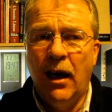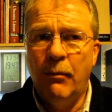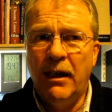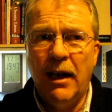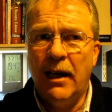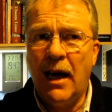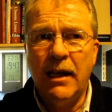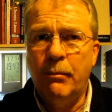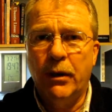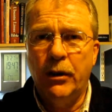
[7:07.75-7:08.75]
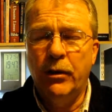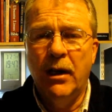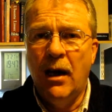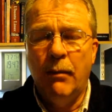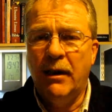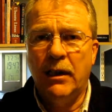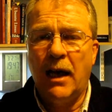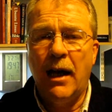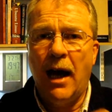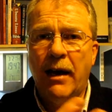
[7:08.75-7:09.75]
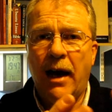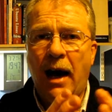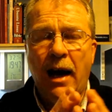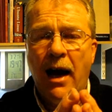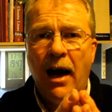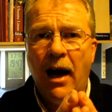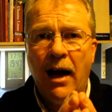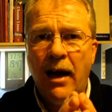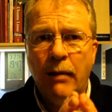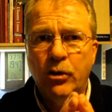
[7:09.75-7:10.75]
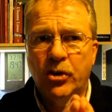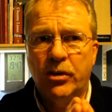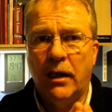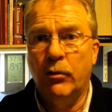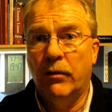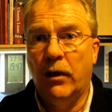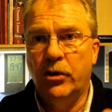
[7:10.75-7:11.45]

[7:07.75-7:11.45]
I mean, anybody who, I mean, I'm going,